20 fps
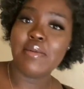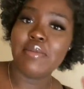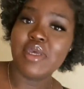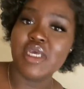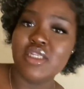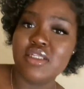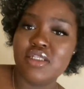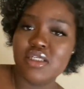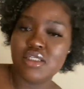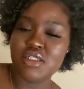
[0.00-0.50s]

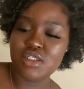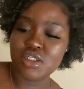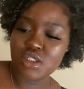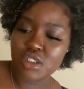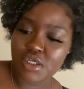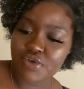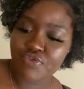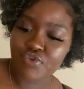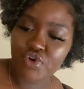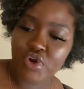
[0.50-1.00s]
bed did
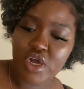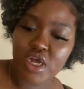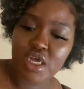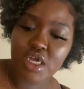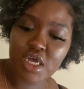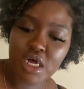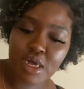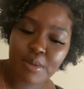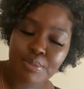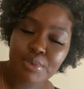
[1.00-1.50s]
deliver a
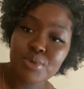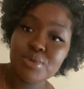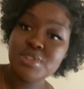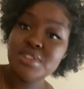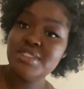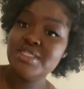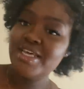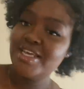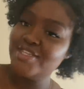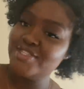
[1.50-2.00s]
couple
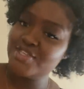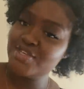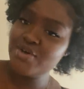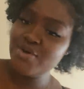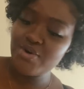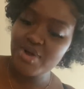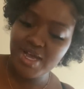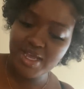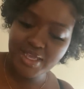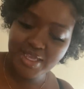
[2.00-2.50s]
days
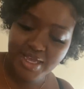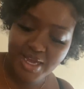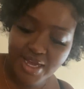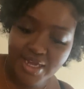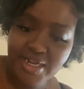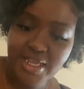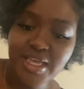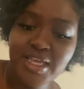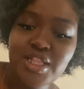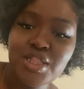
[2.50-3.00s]
ago. I
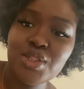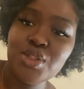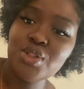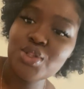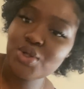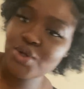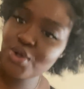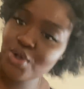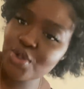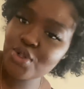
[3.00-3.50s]
got a
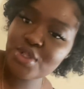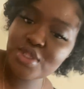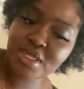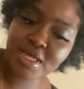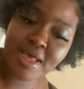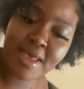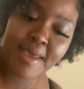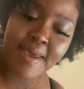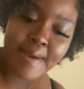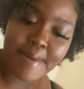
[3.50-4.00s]
Lull
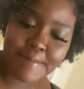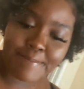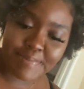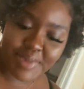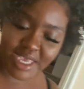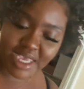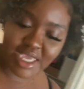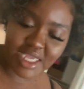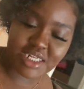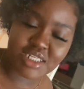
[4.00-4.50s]

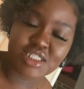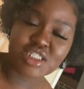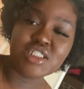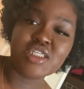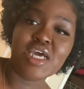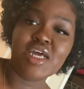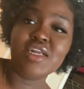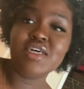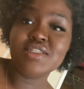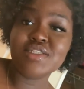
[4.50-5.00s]
bed.
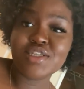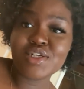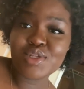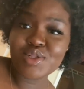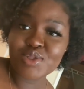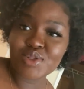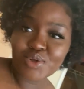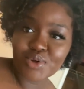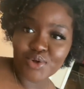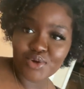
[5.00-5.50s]
Shout out to
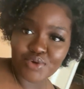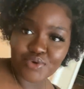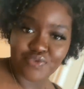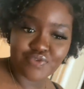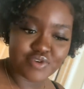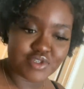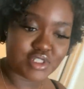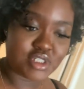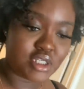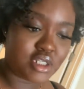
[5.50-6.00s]
Lull
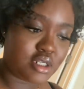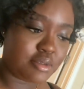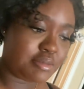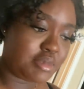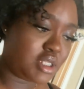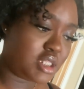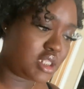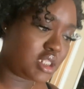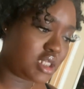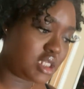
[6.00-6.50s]
for sending
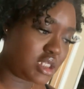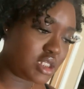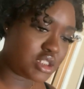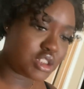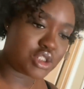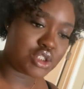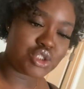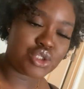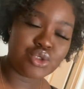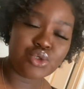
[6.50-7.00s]
me
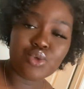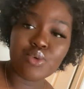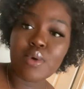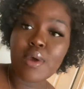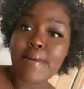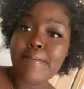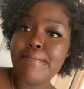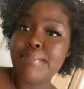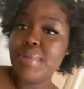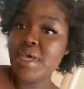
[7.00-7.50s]
these two
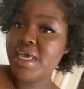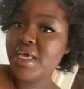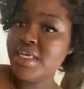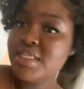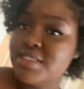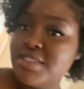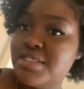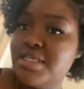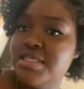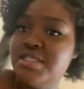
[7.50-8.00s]

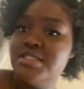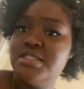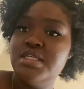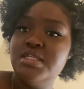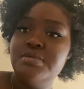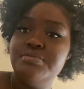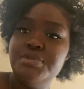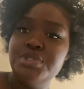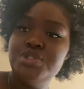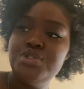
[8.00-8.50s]
beds. They
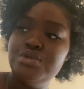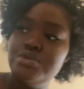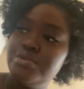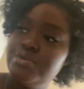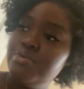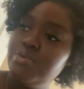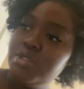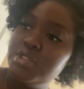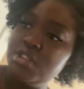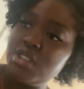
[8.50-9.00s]
sent me two
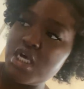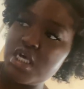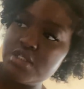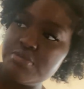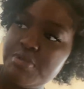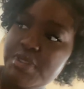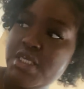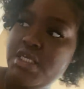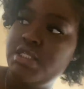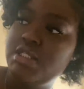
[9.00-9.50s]
queen size
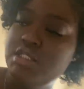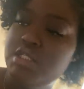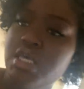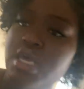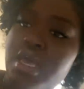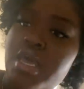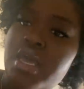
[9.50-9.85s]
beds